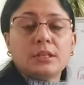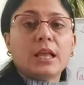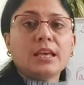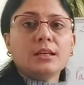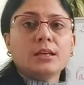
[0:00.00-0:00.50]

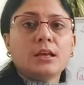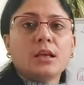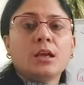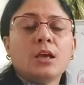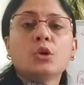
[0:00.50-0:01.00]
Like
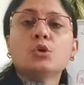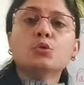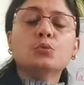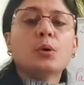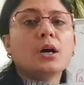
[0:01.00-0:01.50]

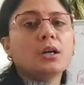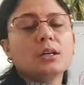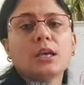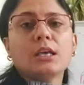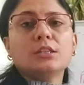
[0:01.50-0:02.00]
you were
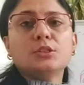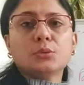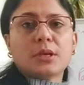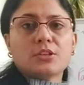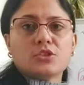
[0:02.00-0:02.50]
in
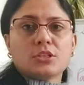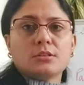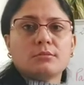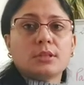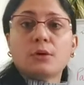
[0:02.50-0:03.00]
UKG,
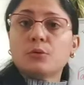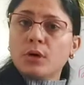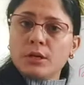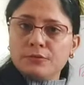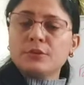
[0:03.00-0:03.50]
now you
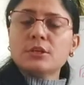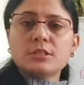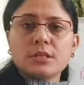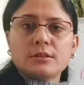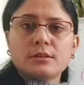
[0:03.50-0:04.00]
are in
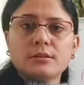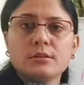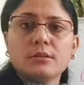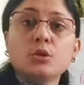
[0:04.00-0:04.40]
first standard.